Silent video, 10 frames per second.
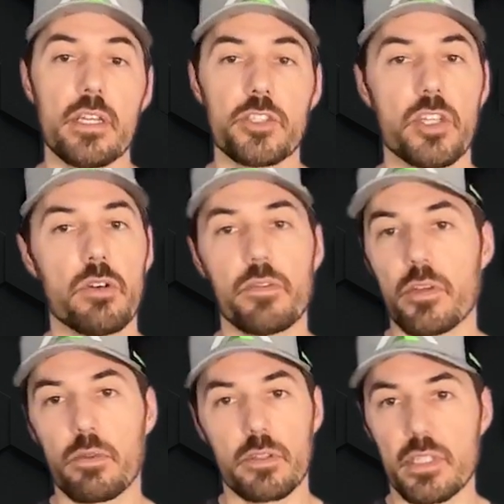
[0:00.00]
So if
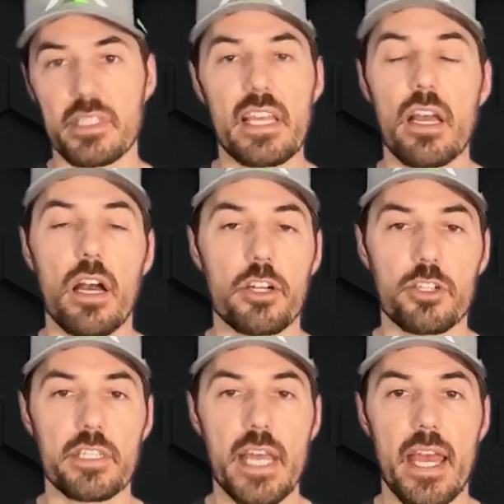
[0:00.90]
there were, let's say,
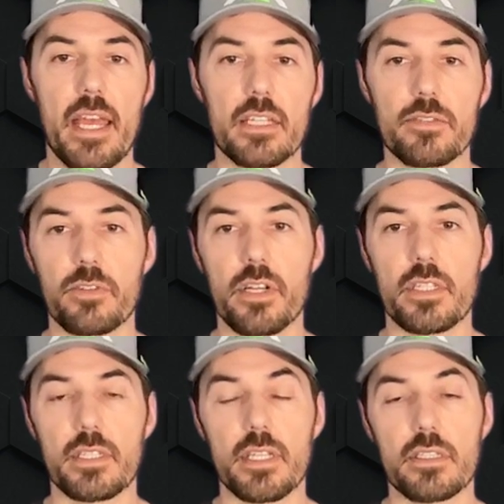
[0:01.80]
100 tags, for
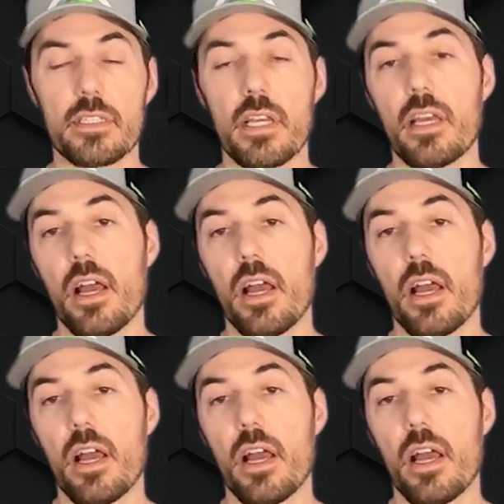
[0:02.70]
instance,